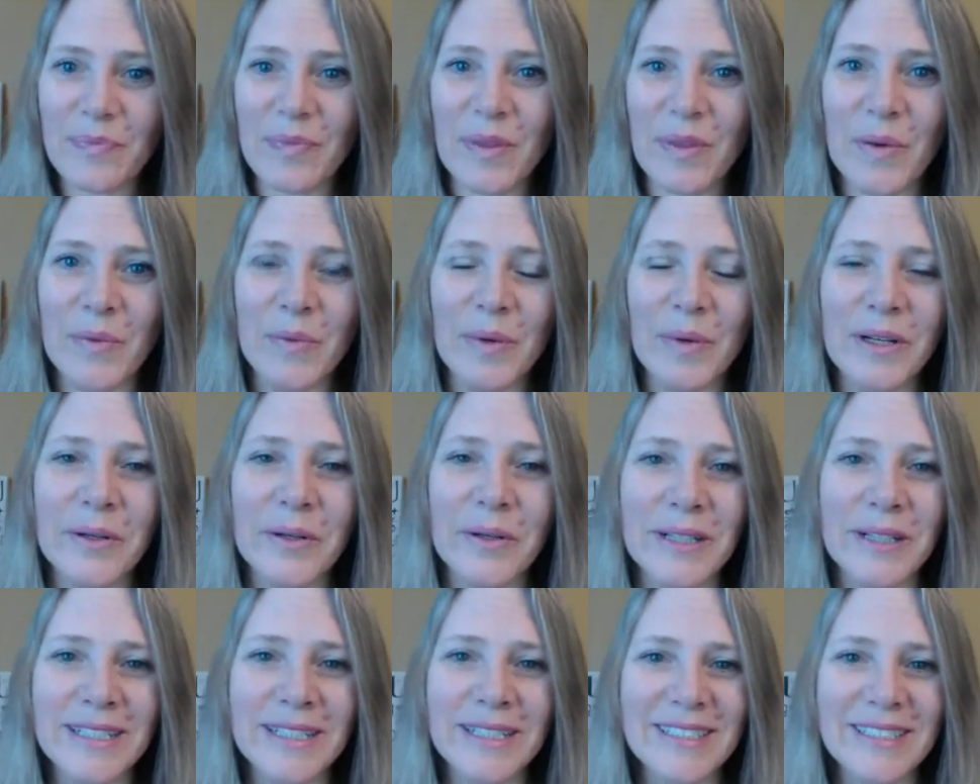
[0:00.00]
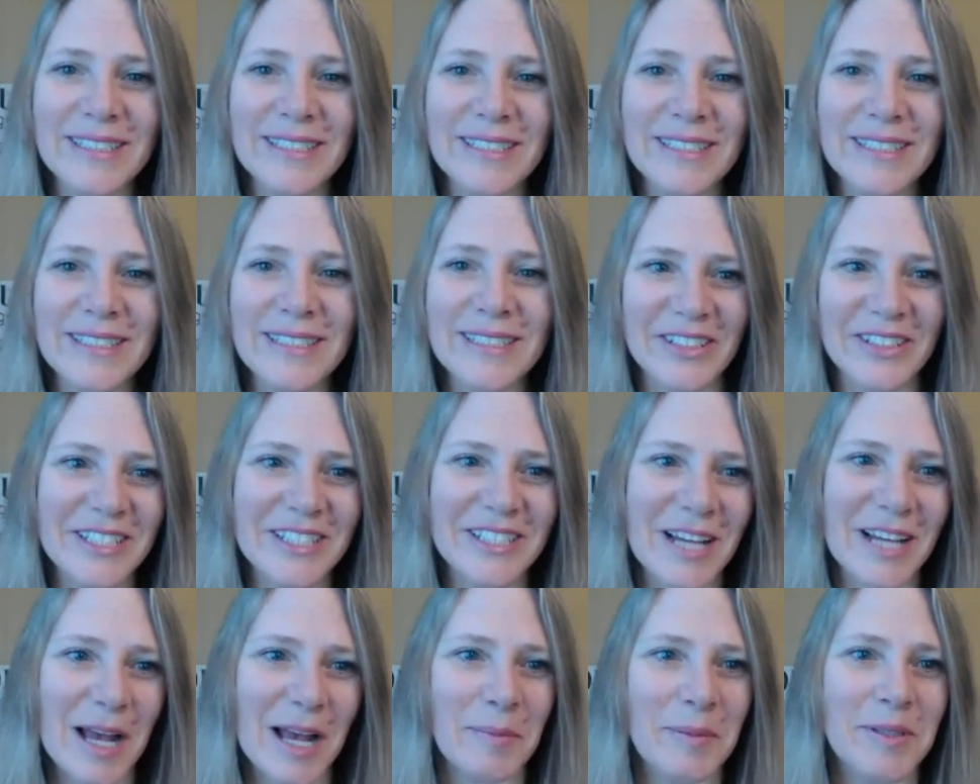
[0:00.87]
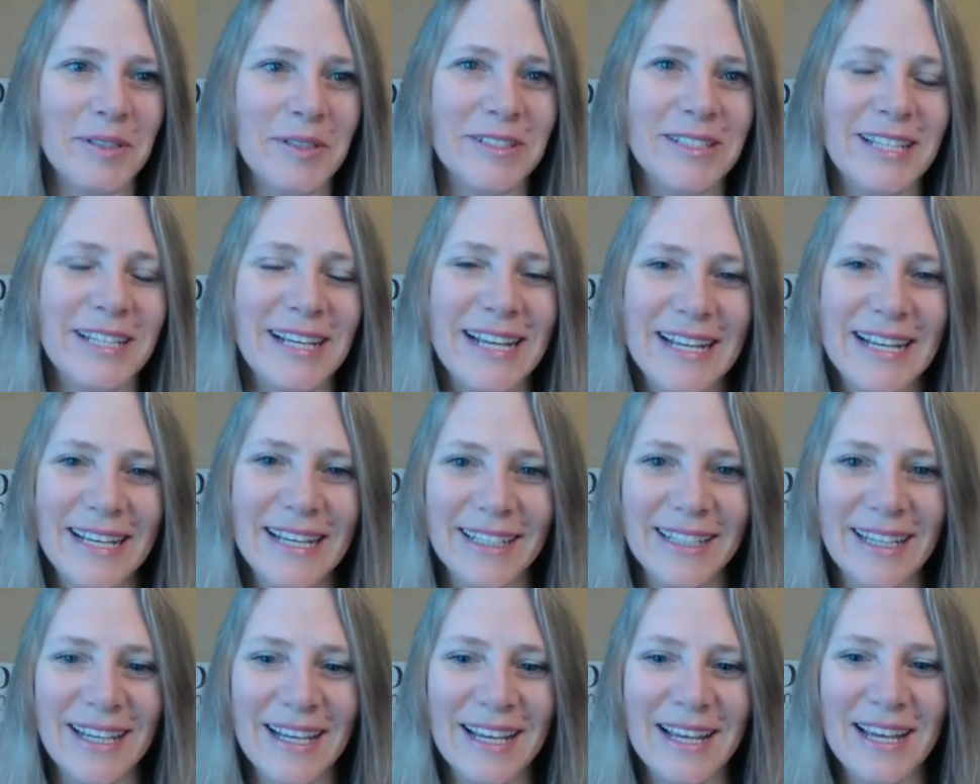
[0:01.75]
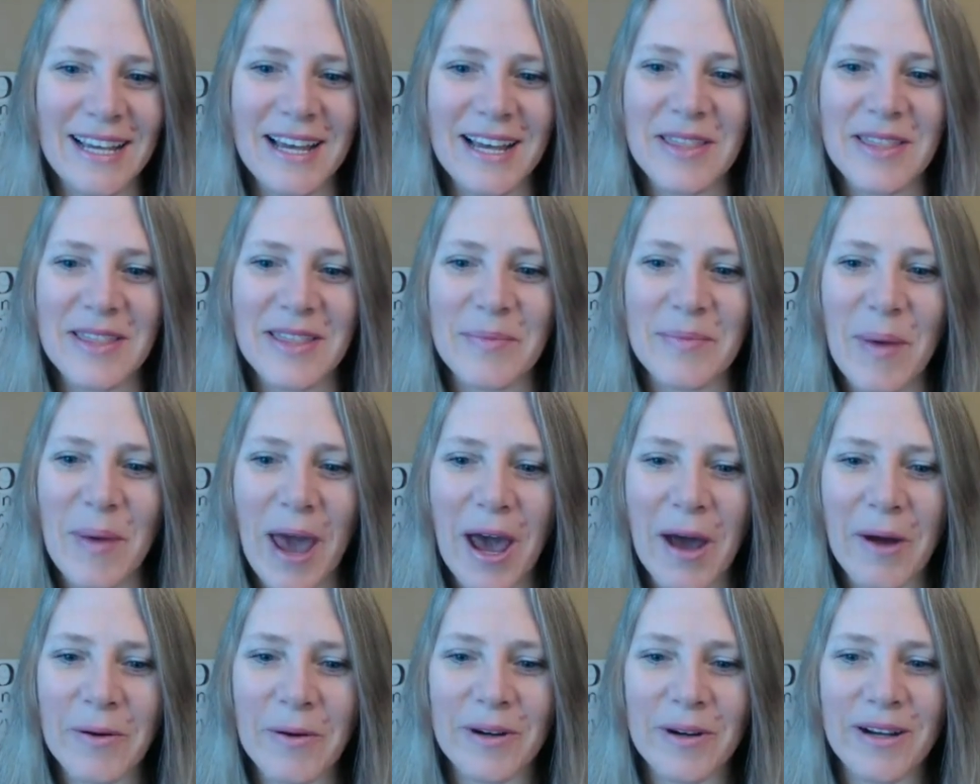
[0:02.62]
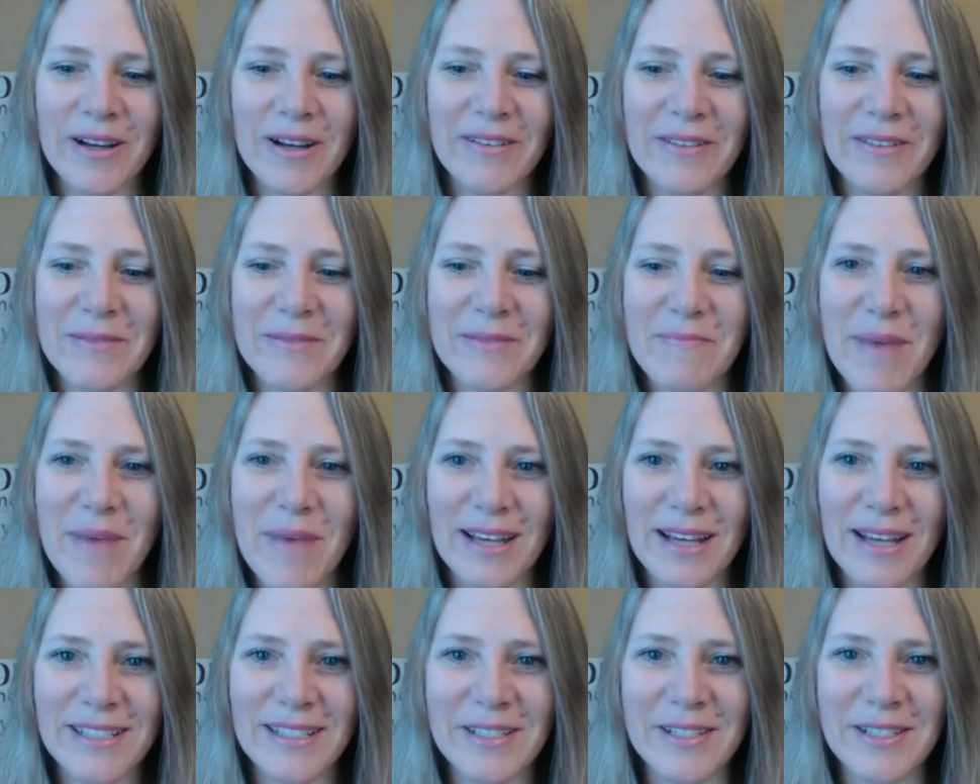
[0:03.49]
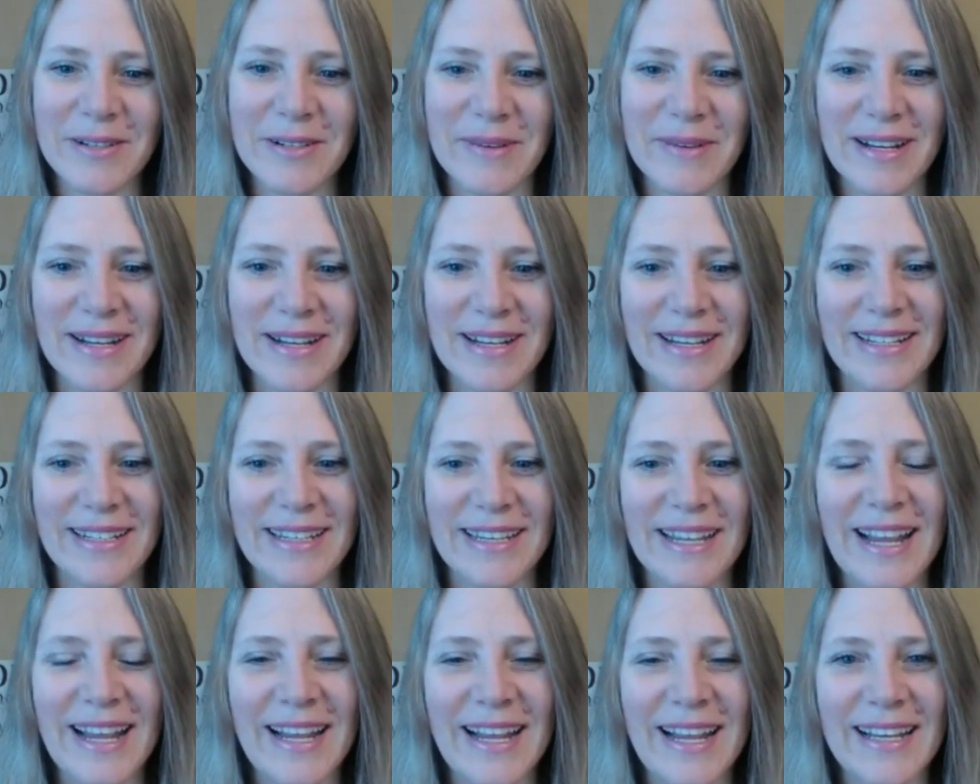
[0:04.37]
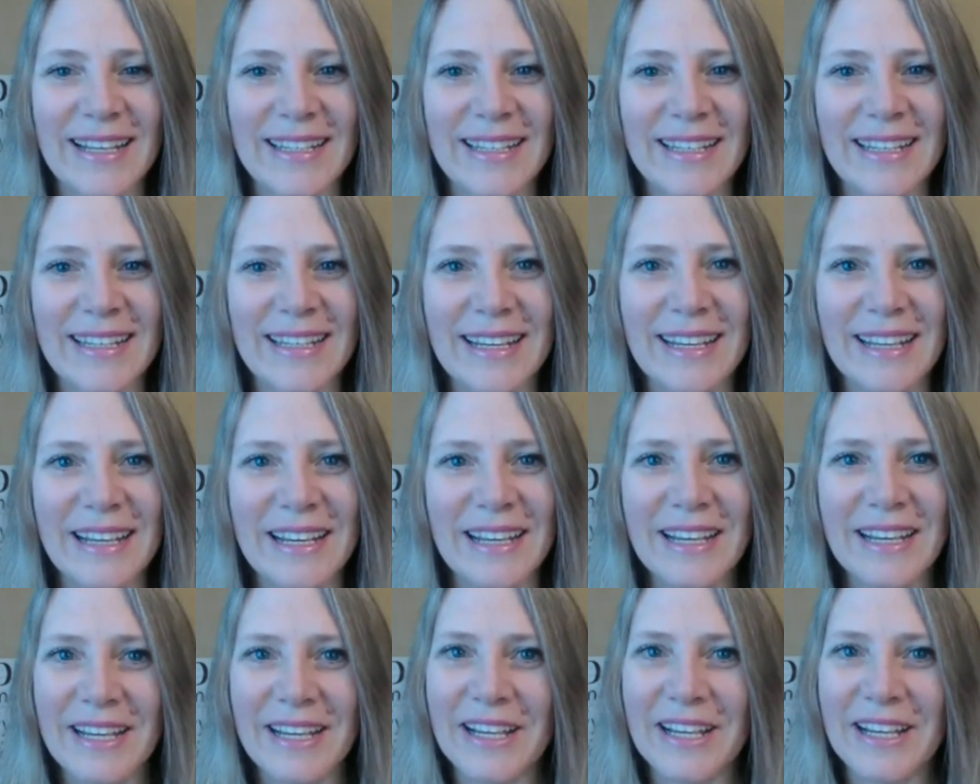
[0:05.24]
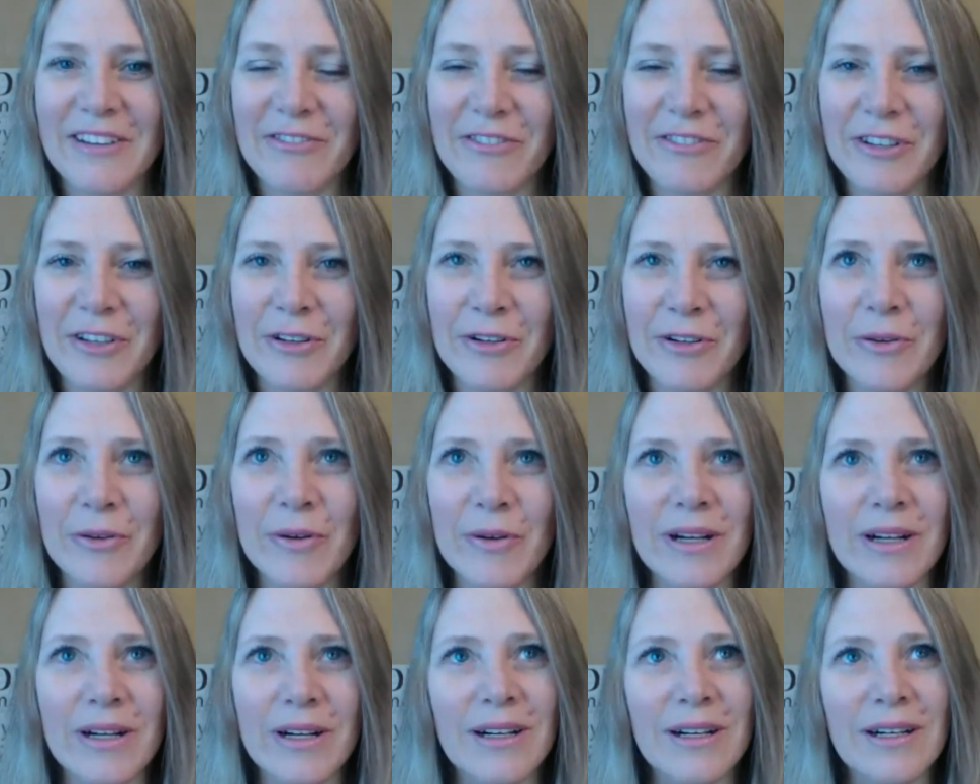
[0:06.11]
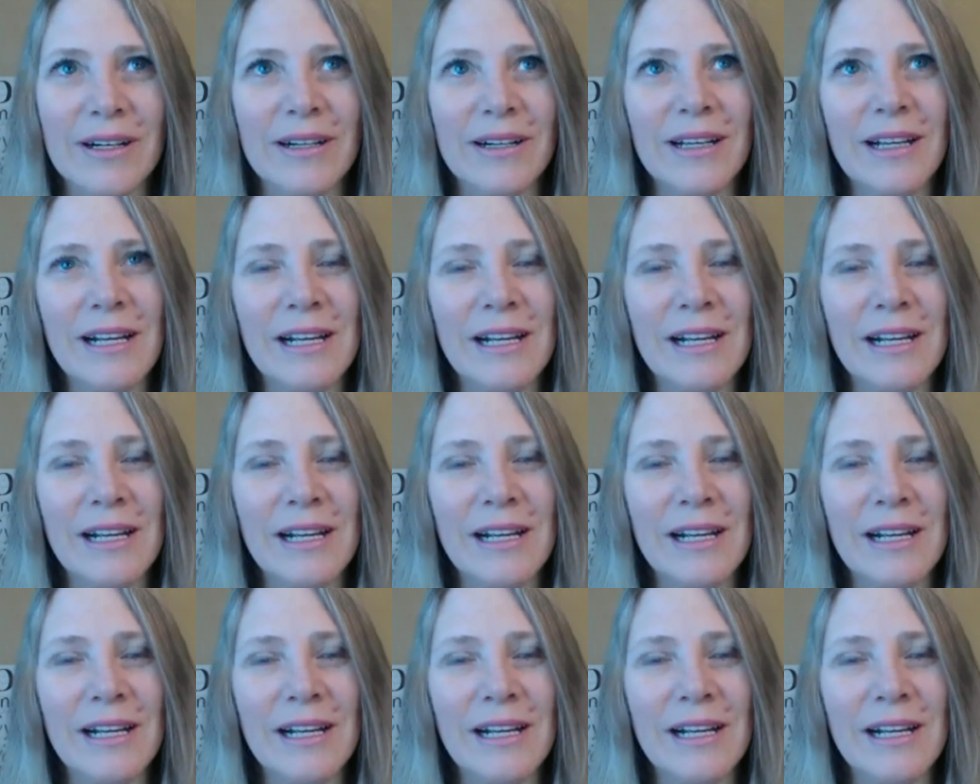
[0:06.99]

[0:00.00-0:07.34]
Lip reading: We're going to cover Chapter 10, The Power of the Mastermind. And if you are